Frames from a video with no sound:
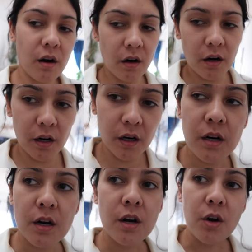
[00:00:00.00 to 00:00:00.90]

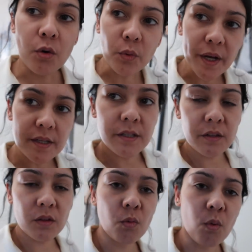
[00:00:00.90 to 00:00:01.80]
are
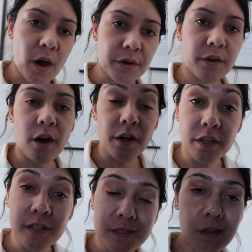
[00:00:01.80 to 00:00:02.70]
raising the water
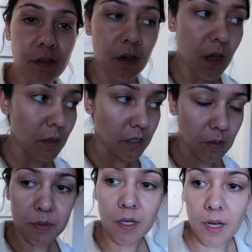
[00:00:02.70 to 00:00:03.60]
hardness on the hot
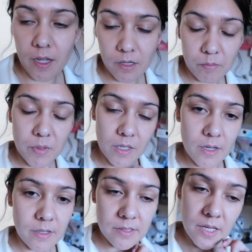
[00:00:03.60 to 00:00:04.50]
tub today
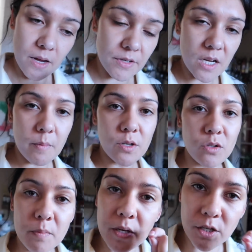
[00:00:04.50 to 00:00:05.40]
because every time I do
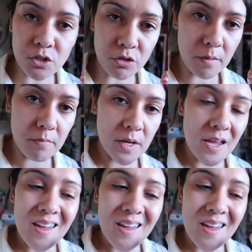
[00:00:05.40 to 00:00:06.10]
the pH strip,